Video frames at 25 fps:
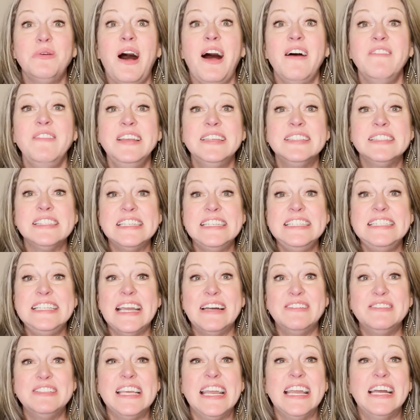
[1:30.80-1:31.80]
obviously
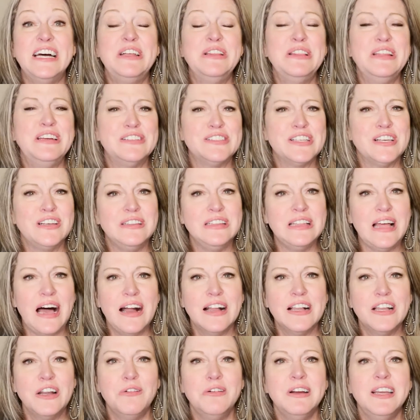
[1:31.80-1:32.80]
downtown, there's a
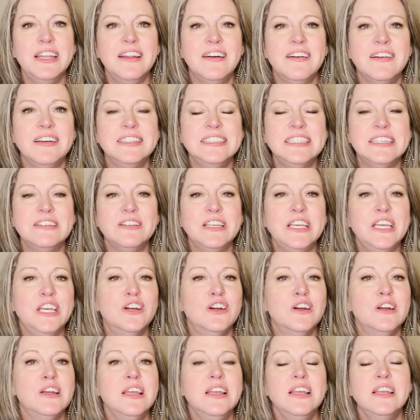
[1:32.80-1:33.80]
lot going on down
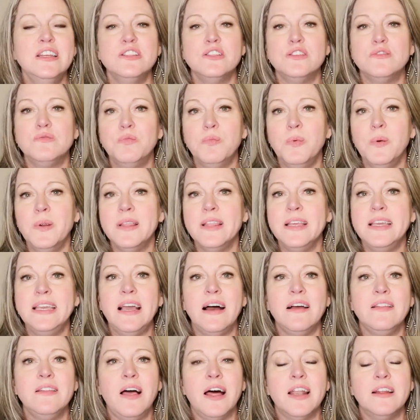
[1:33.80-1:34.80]
here. It's really
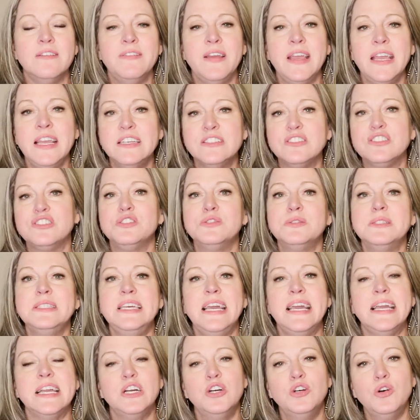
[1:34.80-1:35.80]
a lot of history
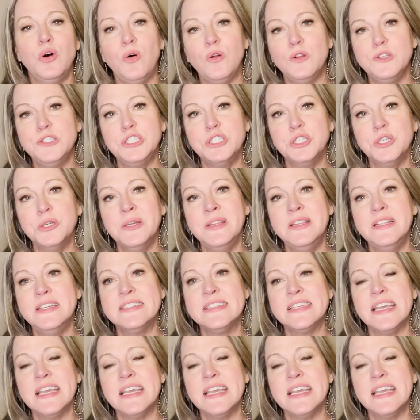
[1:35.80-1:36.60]
and culture in this